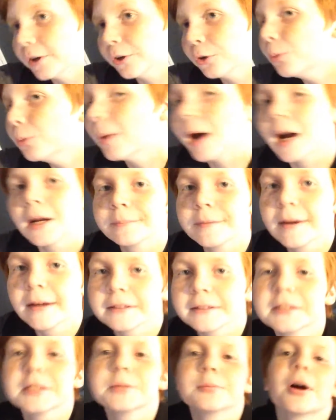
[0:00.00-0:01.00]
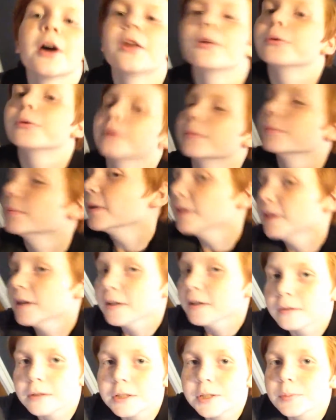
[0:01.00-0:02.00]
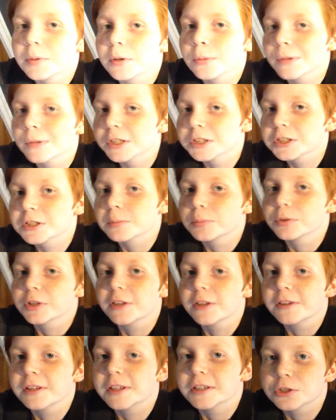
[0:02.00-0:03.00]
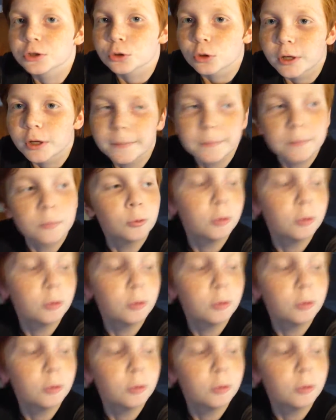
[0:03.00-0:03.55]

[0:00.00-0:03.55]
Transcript: New backpack because my other one was pretty much completely destroyed.